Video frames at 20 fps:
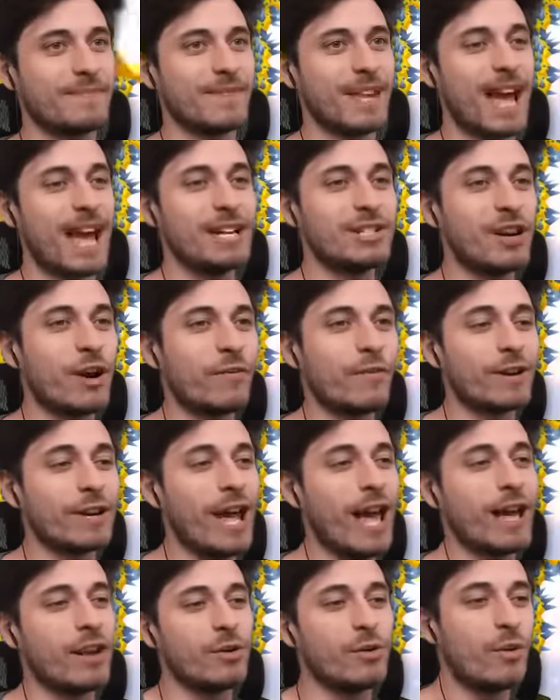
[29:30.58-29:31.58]
Hey, don't
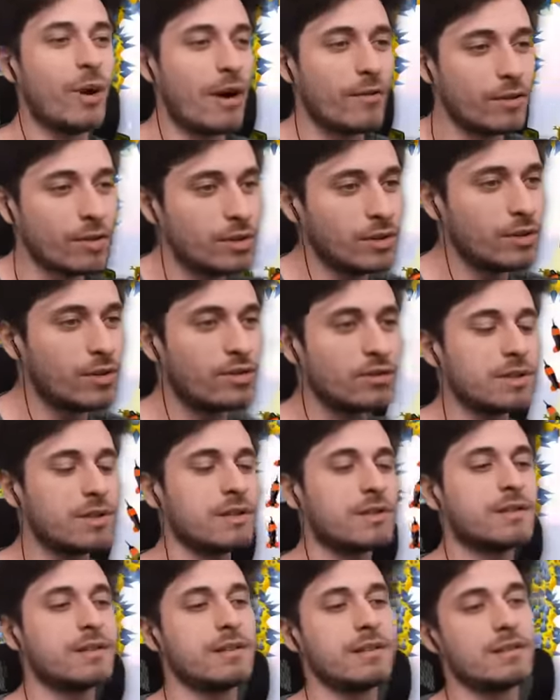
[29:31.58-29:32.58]
forget, whoever
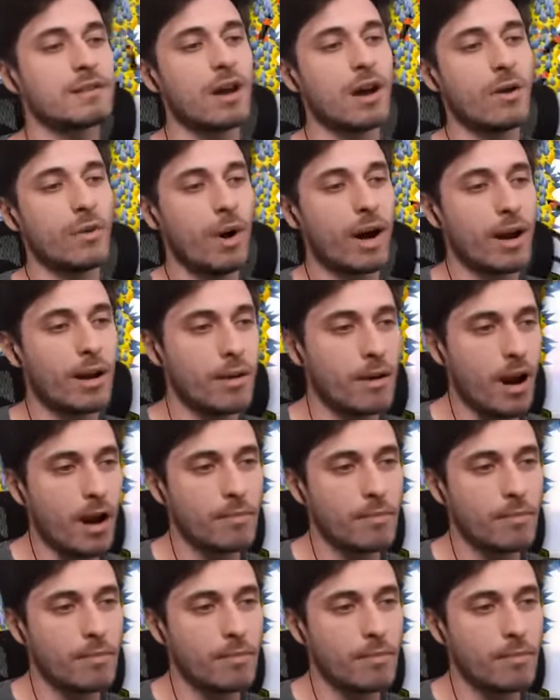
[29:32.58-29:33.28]
loses is uh, what a,